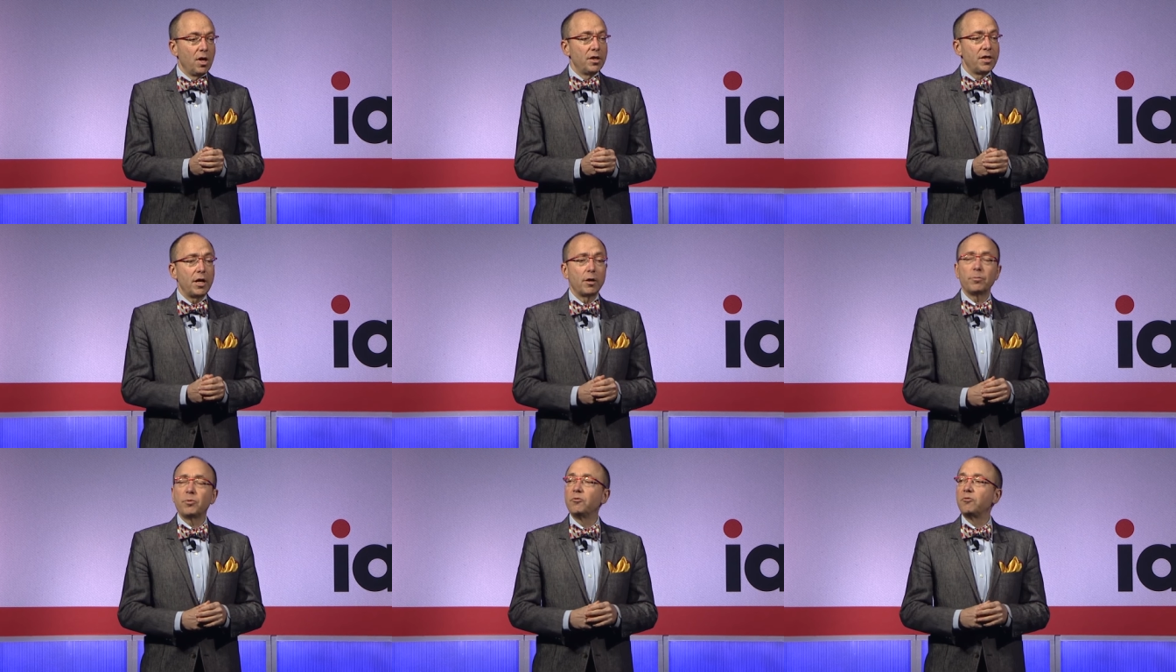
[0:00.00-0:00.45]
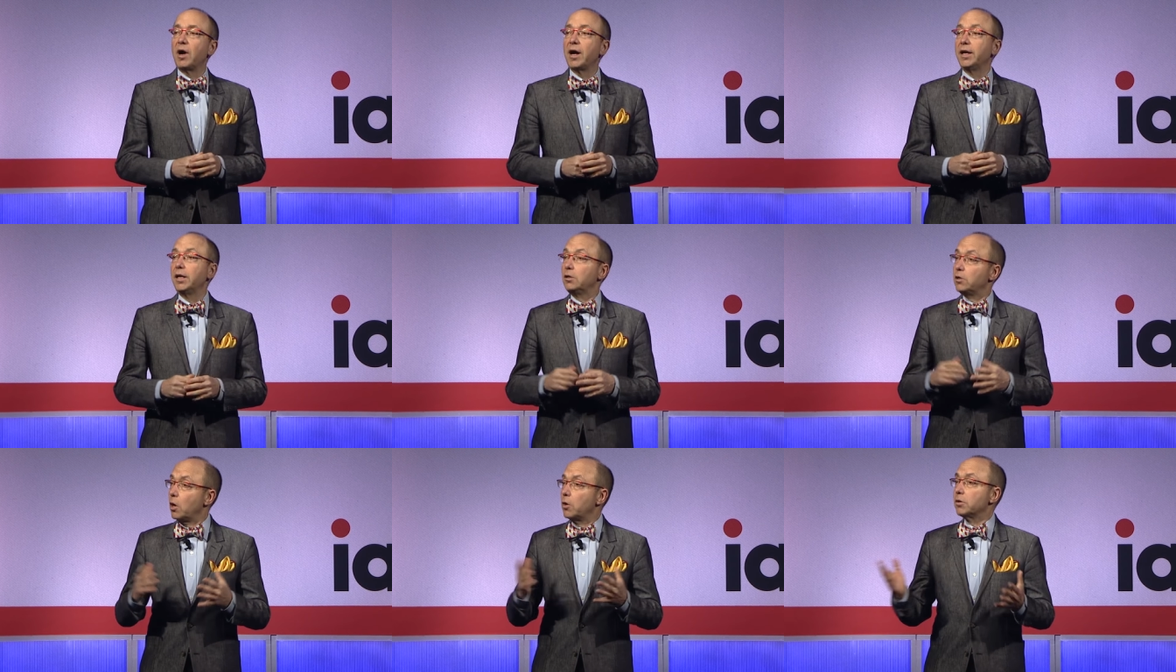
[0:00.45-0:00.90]
They are
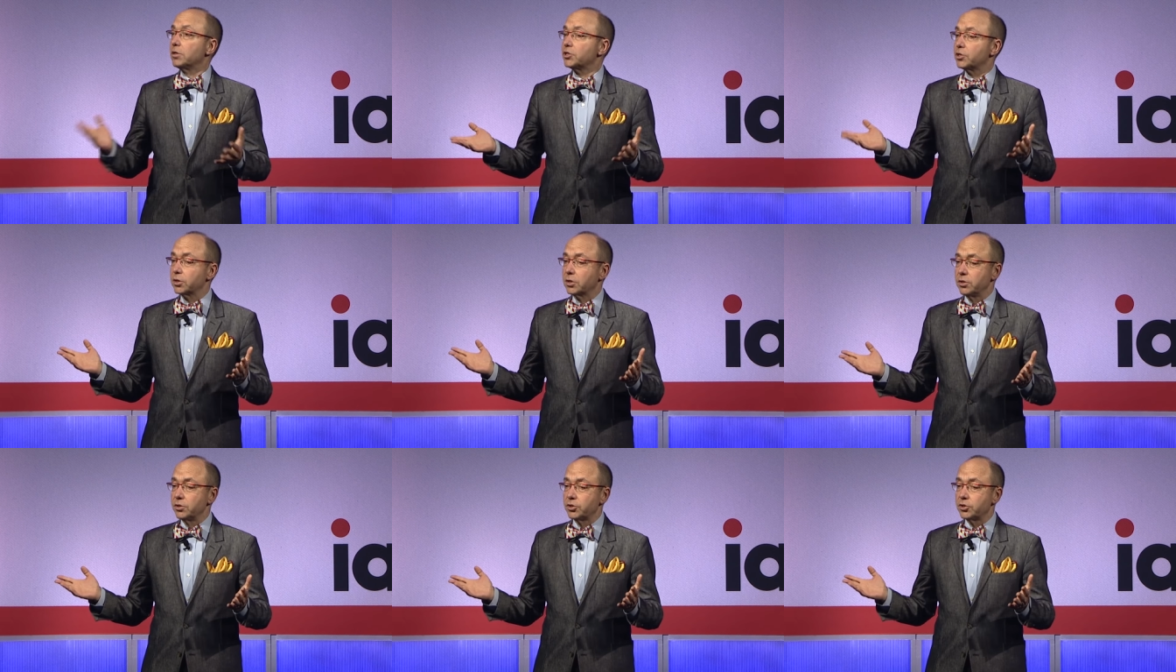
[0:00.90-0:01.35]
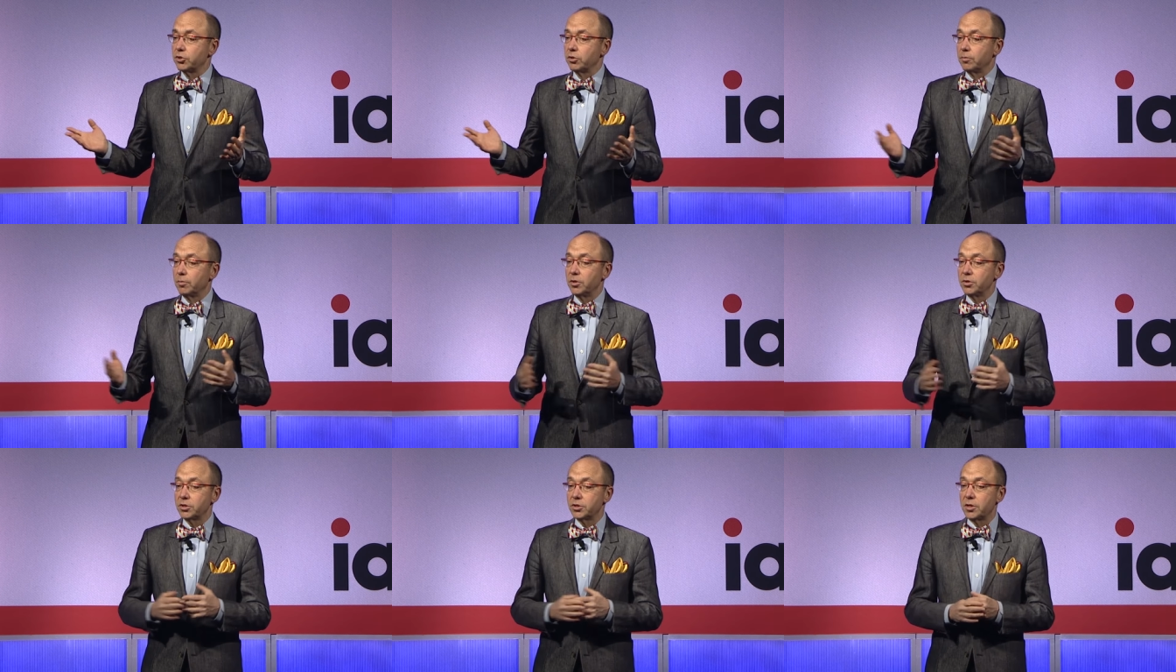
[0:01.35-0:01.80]
providing notice to
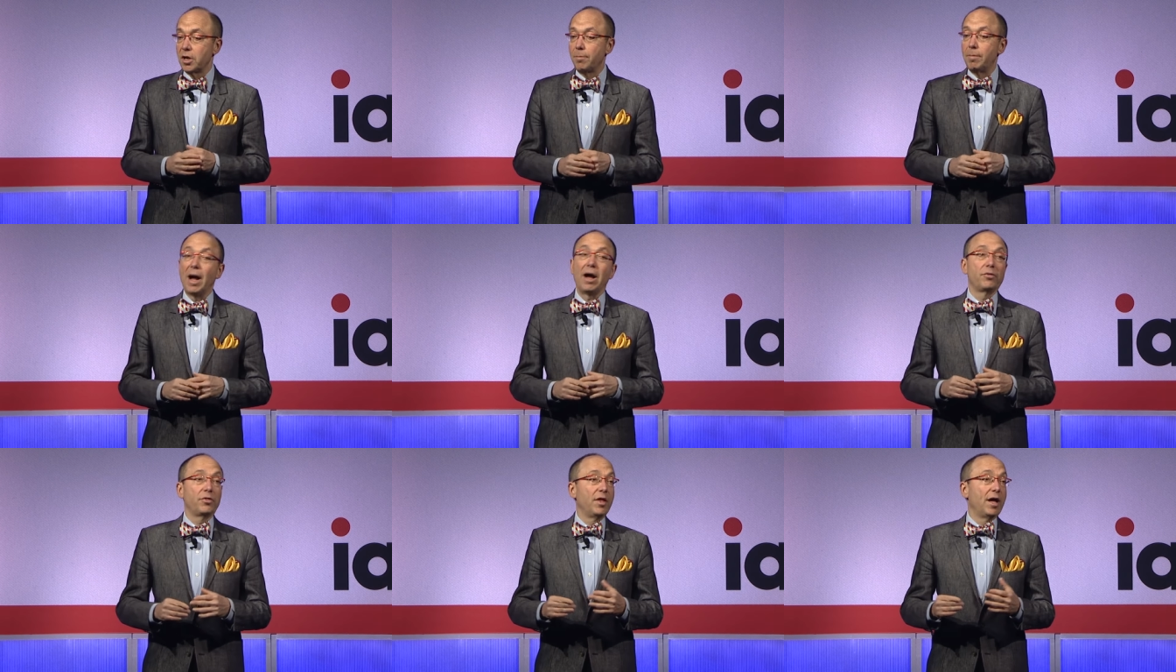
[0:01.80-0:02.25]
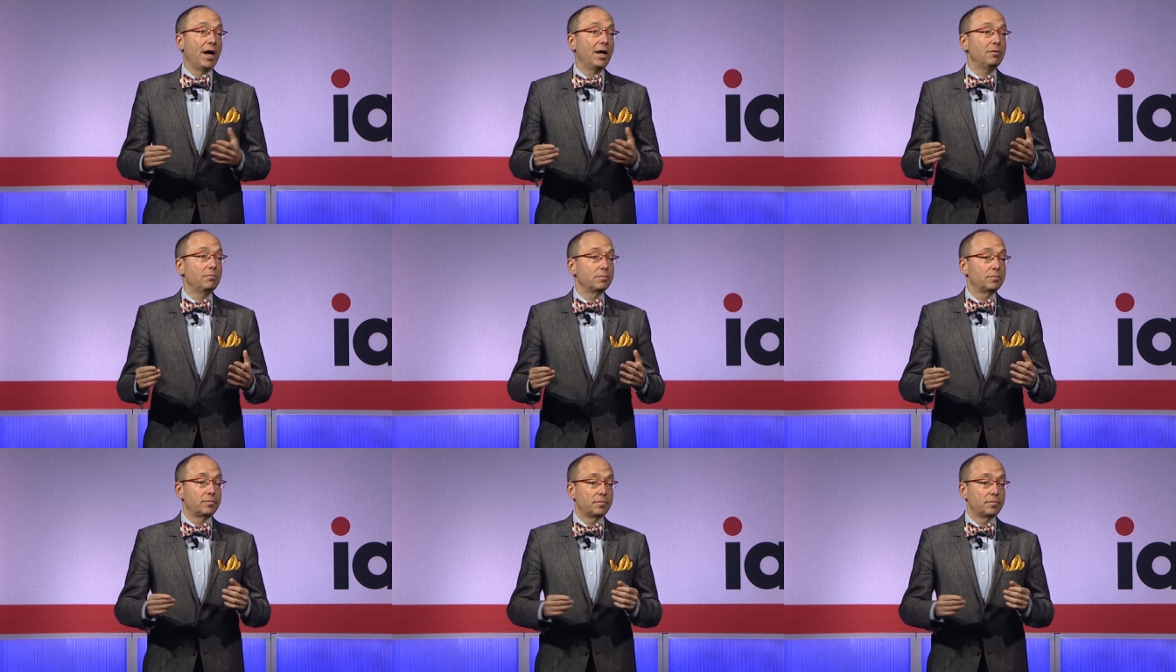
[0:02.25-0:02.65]
consumers about that